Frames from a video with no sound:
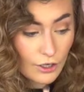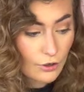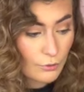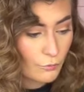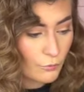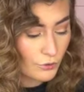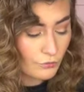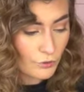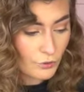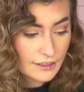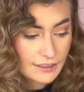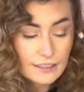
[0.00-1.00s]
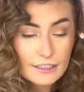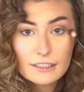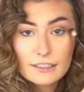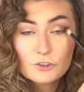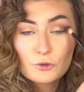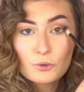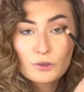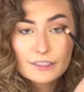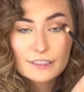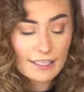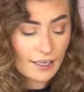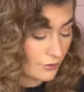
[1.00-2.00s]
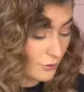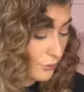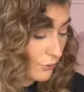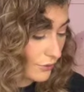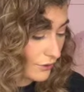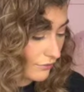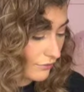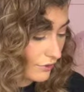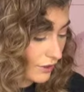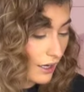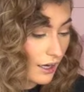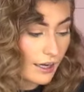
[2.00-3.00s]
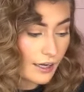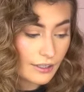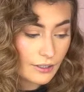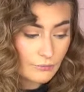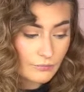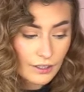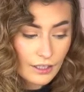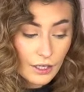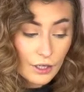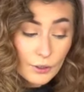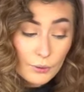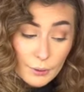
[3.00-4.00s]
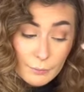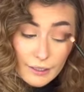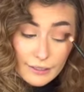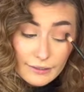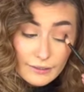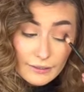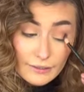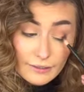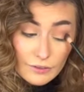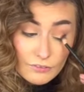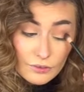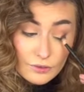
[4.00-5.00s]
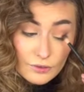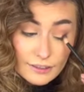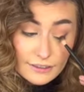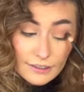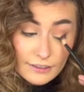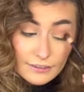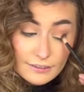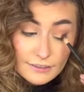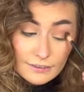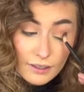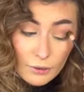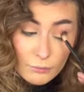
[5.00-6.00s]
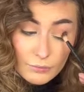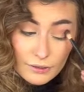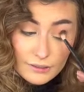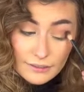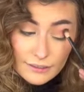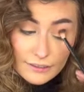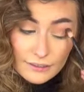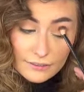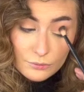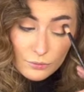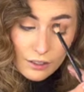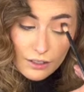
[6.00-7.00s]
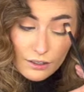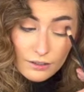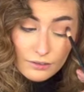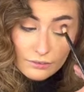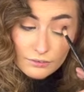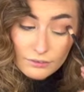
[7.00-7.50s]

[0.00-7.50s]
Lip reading: More focusing it towards the outer corner of your eye. Going back in if you notice that it's not blending as well.